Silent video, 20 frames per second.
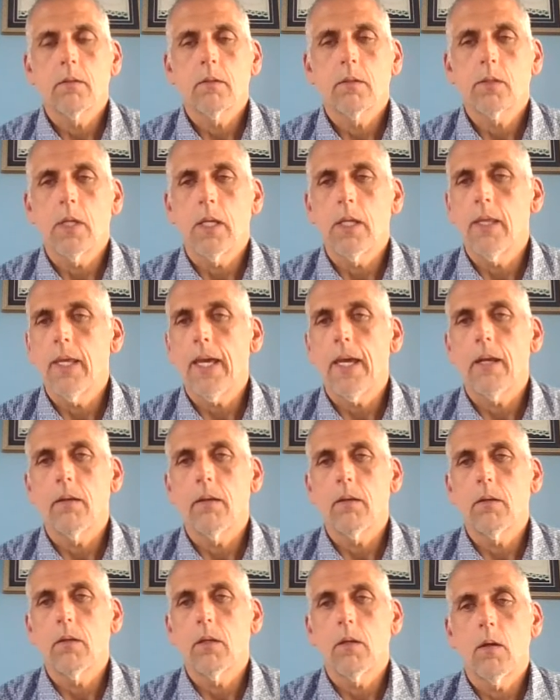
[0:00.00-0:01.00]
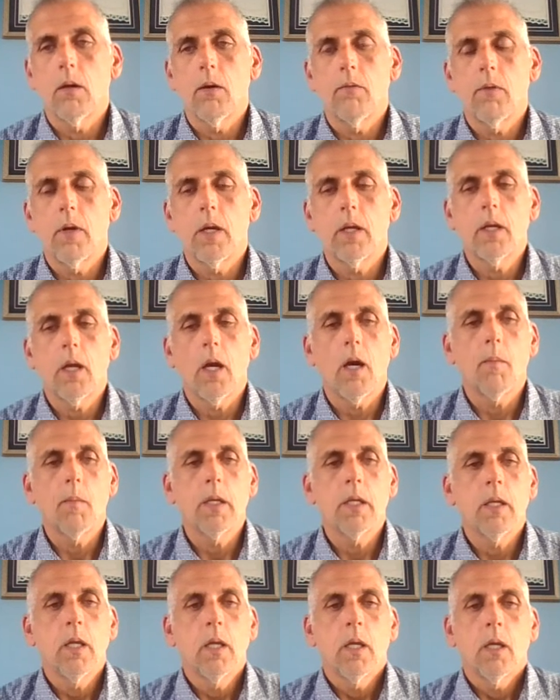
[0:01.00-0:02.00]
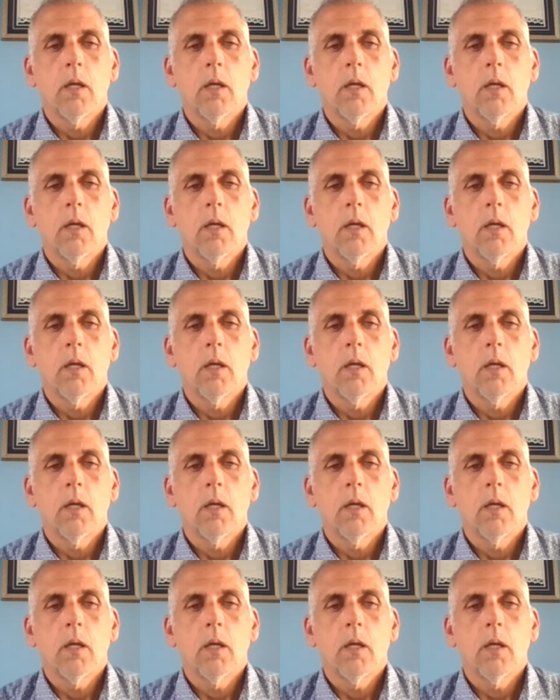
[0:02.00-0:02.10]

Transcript: See that very common.